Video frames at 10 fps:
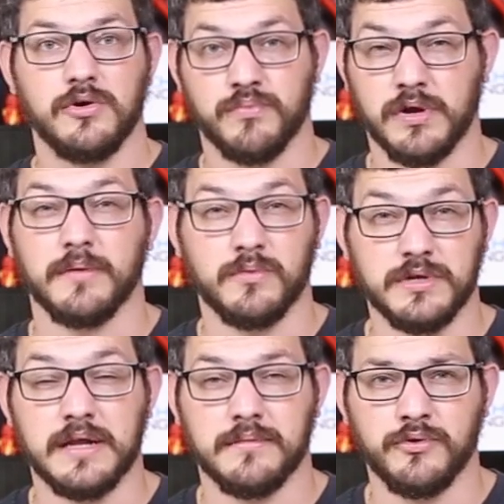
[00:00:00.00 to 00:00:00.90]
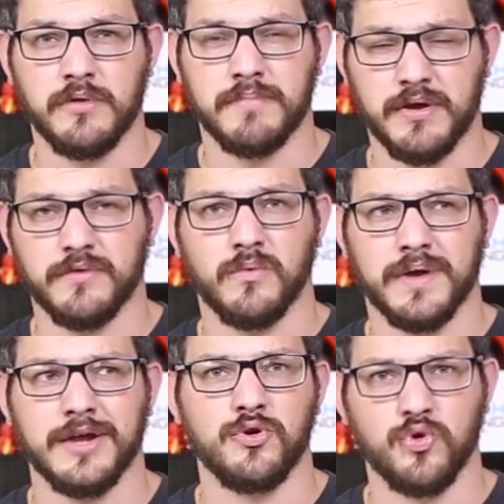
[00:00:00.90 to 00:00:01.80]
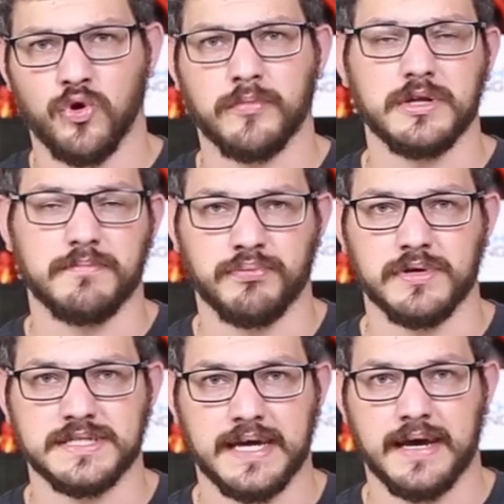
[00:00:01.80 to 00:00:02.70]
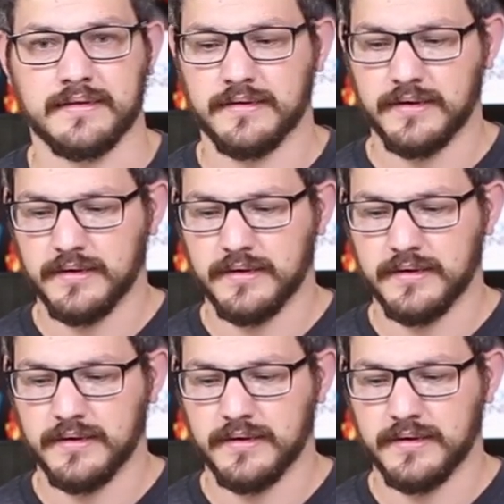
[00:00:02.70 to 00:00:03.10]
probably would end up doing better than what I normally print at.